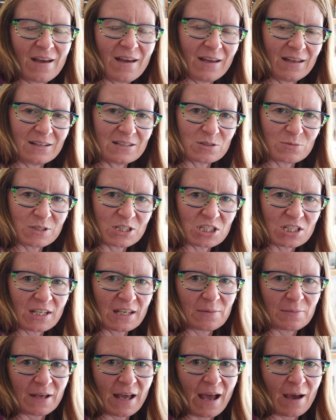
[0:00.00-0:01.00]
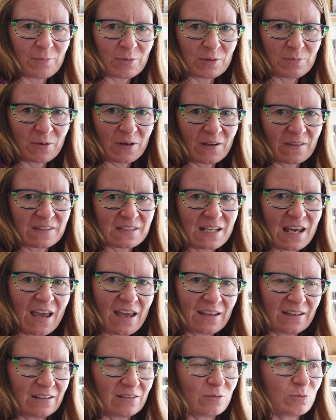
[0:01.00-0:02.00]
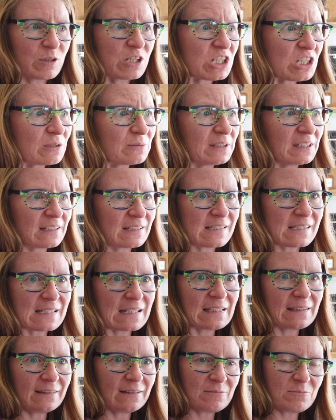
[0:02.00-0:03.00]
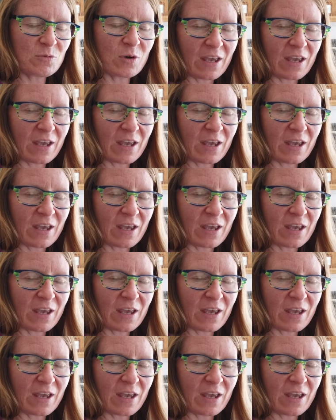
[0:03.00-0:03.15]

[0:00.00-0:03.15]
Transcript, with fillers: and wishing him a happy birthday and wishing we could see them.